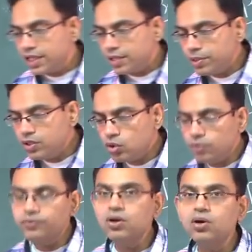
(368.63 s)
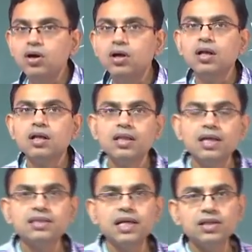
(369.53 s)
there been no flow, the
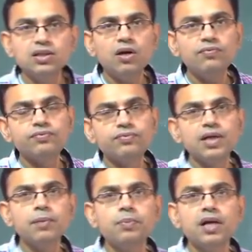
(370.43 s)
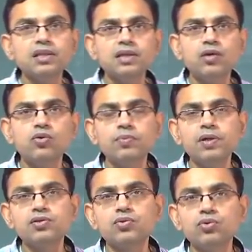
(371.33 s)
change of temperature
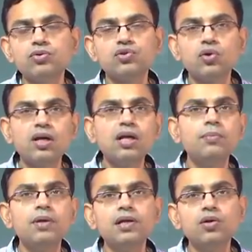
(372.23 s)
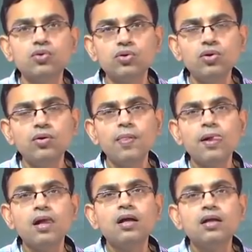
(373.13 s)
would solely be due to
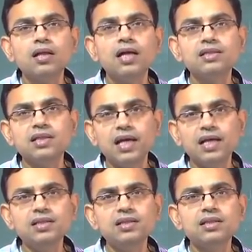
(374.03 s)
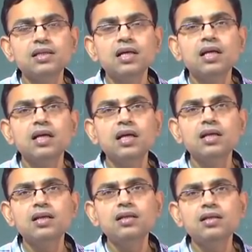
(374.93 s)
the change
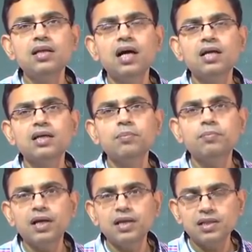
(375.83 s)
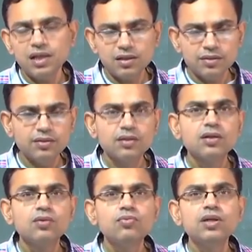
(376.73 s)
in the temperature
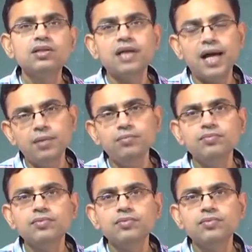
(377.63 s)
with time